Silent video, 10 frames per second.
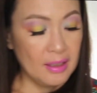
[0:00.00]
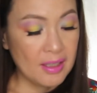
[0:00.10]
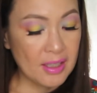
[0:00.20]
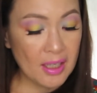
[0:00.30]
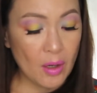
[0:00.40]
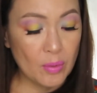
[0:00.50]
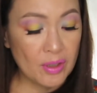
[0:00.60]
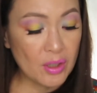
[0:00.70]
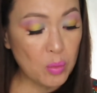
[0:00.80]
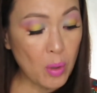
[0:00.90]
So,
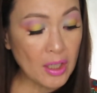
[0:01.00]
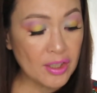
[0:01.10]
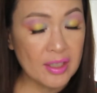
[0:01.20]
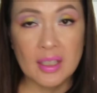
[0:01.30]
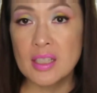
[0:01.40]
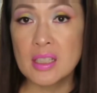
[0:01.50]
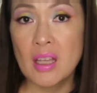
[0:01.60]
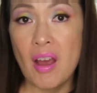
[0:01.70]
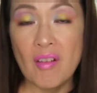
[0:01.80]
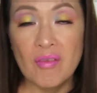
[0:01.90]
just watch this
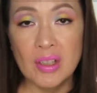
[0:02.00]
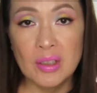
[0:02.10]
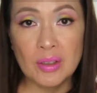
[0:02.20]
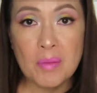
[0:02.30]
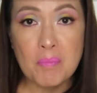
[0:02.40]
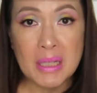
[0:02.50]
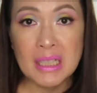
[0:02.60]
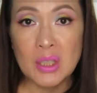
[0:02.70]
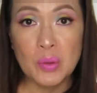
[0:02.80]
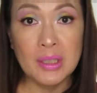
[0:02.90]
Velour mini
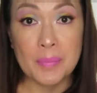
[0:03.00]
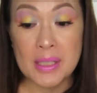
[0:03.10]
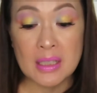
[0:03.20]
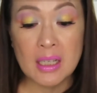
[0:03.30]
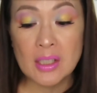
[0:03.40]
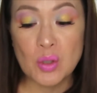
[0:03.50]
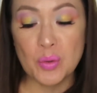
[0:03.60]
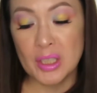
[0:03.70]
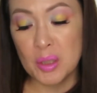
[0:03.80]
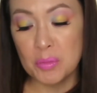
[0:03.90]
liquid lipstick. So we're
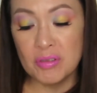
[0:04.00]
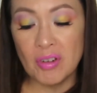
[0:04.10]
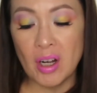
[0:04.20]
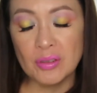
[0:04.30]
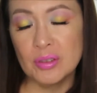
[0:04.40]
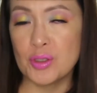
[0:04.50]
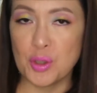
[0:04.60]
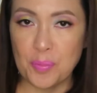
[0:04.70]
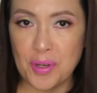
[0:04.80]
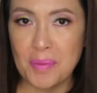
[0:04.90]
gonna move on to the
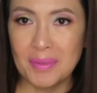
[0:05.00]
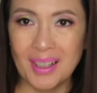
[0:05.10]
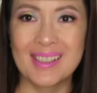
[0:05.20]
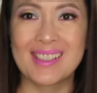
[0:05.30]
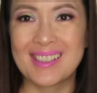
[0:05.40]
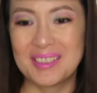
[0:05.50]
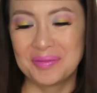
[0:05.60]
Supreme Gloss.